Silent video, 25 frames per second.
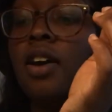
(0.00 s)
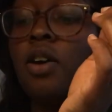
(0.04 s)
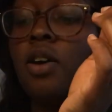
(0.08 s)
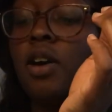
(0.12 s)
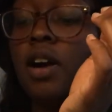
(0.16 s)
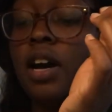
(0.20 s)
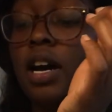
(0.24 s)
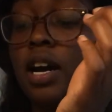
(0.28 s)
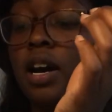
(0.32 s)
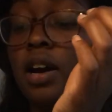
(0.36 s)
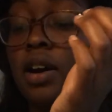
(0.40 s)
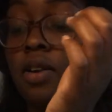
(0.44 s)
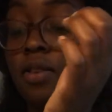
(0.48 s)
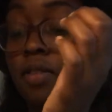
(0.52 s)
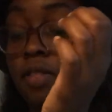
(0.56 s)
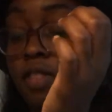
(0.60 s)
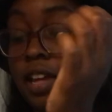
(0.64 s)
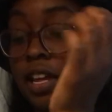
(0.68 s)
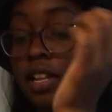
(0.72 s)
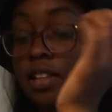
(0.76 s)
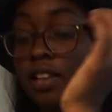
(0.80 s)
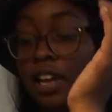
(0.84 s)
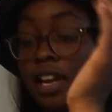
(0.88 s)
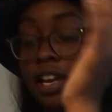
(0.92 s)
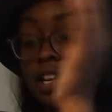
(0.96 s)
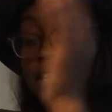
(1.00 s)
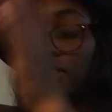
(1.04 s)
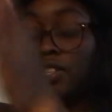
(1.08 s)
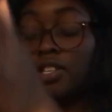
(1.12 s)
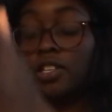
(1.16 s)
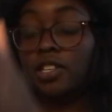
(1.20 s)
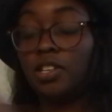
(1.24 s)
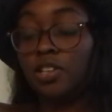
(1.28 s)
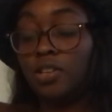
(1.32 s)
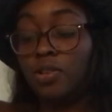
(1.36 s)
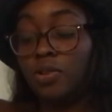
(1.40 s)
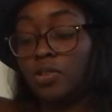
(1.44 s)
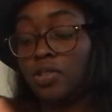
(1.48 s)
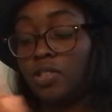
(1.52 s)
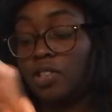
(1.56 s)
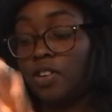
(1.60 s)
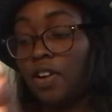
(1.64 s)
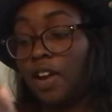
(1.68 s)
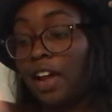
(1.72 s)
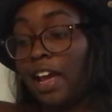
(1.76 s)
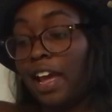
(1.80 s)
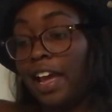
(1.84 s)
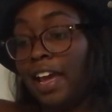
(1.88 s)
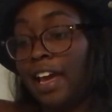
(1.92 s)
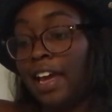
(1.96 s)
they like to use
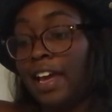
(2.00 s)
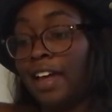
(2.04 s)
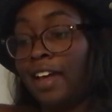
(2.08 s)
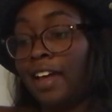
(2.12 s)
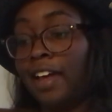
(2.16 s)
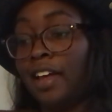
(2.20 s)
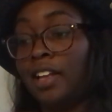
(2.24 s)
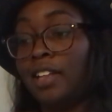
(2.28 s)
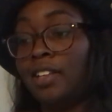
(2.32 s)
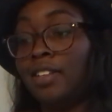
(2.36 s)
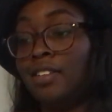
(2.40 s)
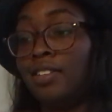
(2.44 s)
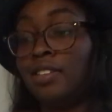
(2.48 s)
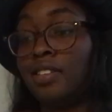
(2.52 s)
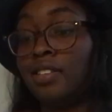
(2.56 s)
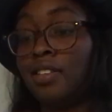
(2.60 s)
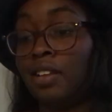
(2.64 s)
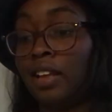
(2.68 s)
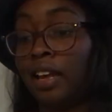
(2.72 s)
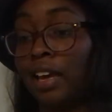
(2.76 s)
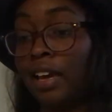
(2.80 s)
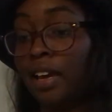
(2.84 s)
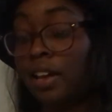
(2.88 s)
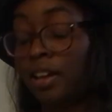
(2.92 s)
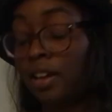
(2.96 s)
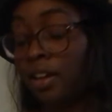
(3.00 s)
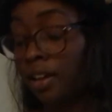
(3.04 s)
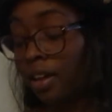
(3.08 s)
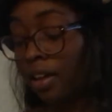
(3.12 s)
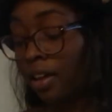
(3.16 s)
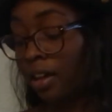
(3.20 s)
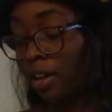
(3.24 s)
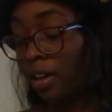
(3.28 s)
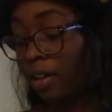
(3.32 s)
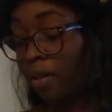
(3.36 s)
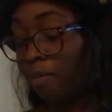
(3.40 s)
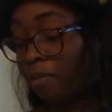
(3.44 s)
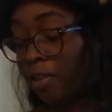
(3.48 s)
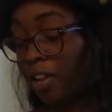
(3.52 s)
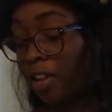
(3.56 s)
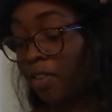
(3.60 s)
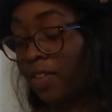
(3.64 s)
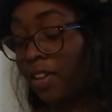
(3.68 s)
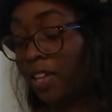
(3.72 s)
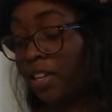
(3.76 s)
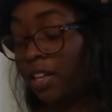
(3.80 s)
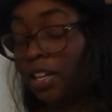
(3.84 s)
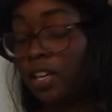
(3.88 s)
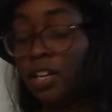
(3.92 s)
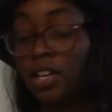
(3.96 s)
their hands, like
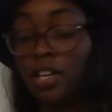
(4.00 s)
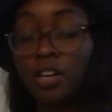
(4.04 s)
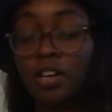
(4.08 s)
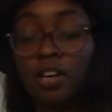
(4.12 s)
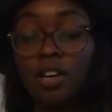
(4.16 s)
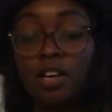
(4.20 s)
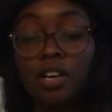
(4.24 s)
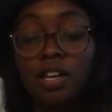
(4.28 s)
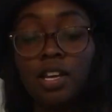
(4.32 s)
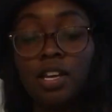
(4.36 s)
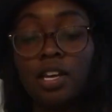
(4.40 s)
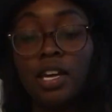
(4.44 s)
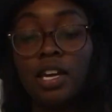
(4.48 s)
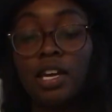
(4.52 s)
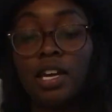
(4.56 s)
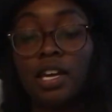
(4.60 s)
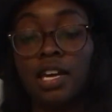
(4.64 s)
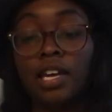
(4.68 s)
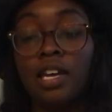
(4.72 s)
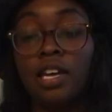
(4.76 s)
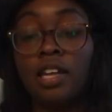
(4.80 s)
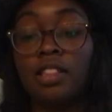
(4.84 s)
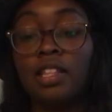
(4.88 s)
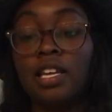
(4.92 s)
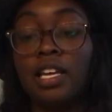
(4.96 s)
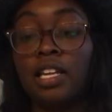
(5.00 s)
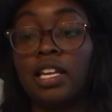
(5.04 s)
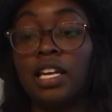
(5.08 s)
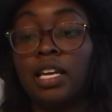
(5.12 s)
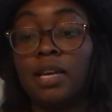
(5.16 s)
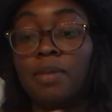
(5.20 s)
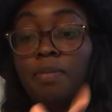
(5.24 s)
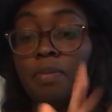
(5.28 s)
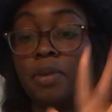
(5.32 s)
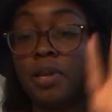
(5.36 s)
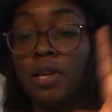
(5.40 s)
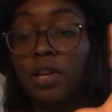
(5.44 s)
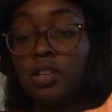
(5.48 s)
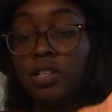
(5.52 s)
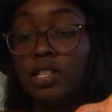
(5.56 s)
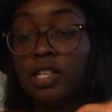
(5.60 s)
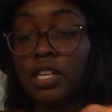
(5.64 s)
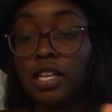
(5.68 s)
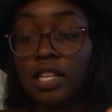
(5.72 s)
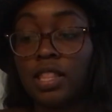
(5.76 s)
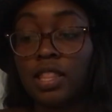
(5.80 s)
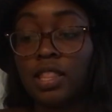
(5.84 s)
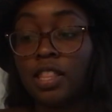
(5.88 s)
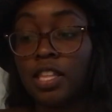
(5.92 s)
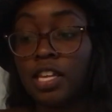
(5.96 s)
maybe like cooking, they like
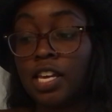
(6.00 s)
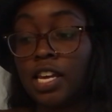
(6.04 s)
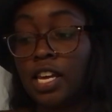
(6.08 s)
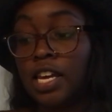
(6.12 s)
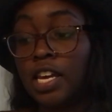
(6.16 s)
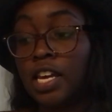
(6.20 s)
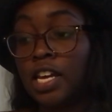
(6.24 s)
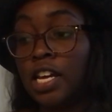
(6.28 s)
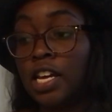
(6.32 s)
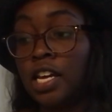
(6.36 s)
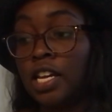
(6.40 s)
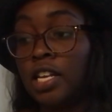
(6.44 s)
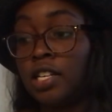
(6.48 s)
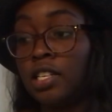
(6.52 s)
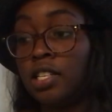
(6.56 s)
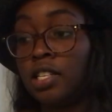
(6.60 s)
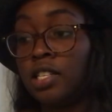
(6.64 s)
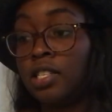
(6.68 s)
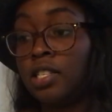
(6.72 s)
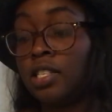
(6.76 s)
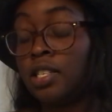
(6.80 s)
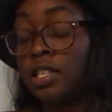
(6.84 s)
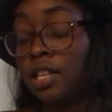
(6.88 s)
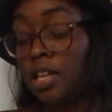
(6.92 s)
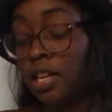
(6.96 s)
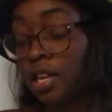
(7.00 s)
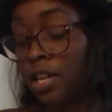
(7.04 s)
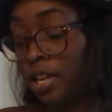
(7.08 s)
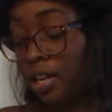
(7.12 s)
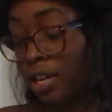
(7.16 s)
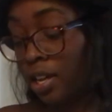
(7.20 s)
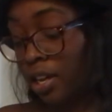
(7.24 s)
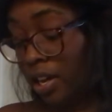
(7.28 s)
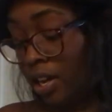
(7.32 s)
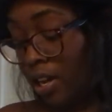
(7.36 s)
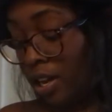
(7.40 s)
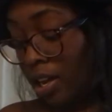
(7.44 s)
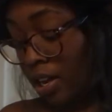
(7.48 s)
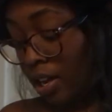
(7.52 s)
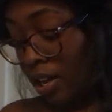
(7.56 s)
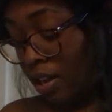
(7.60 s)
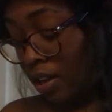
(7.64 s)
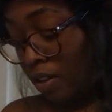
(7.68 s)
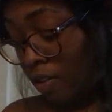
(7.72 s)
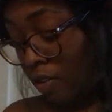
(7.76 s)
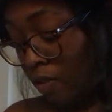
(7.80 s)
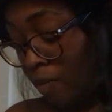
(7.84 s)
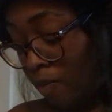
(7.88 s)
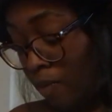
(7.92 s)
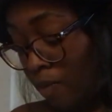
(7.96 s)
building things.
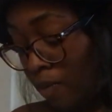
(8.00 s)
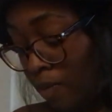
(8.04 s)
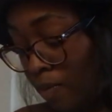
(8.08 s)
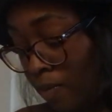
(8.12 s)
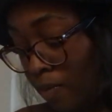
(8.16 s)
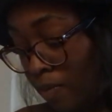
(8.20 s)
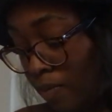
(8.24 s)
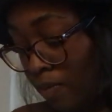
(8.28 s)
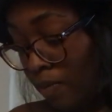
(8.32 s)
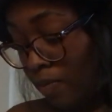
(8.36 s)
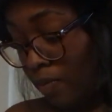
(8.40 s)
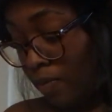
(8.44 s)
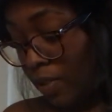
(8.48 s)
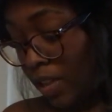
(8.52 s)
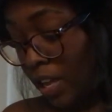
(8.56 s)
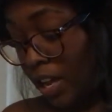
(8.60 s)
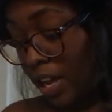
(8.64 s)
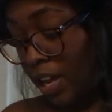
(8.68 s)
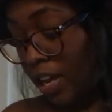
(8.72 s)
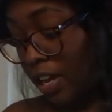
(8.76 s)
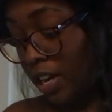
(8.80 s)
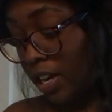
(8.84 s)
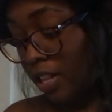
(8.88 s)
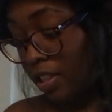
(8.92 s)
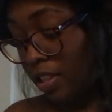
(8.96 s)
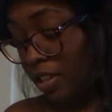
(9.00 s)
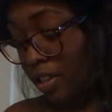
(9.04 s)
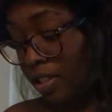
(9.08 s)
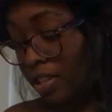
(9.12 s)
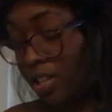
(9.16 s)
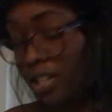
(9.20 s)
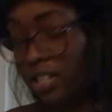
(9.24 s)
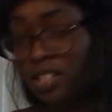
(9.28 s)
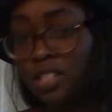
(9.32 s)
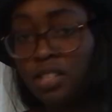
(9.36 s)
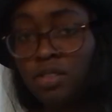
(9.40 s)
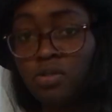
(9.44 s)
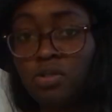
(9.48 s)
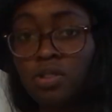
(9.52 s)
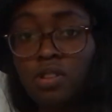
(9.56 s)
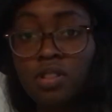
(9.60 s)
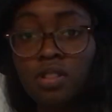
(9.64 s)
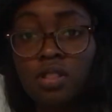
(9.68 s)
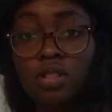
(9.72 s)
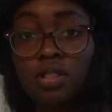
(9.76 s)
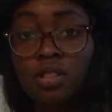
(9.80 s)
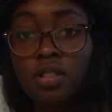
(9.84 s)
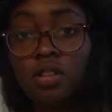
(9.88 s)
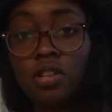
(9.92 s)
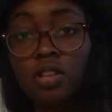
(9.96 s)
Yeah, anything that does with
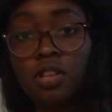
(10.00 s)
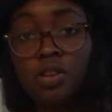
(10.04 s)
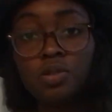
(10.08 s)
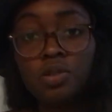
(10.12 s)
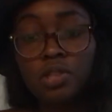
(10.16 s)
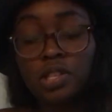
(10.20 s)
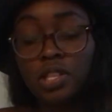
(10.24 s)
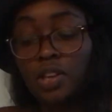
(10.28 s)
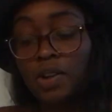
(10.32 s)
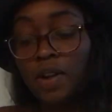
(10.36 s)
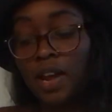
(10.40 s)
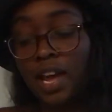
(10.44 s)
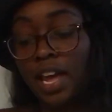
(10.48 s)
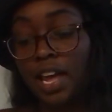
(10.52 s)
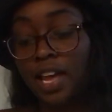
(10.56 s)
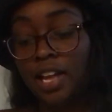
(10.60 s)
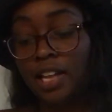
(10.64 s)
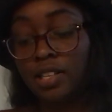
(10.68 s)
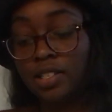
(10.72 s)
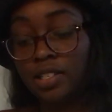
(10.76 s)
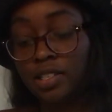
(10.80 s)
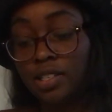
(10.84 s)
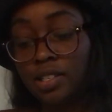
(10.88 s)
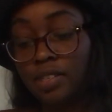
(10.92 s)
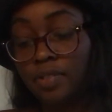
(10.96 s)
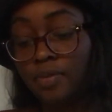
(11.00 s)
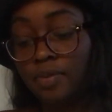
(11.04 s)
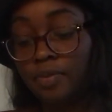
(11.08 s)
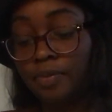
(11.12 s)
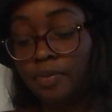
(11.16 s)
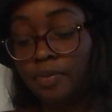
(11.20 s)
using their hands.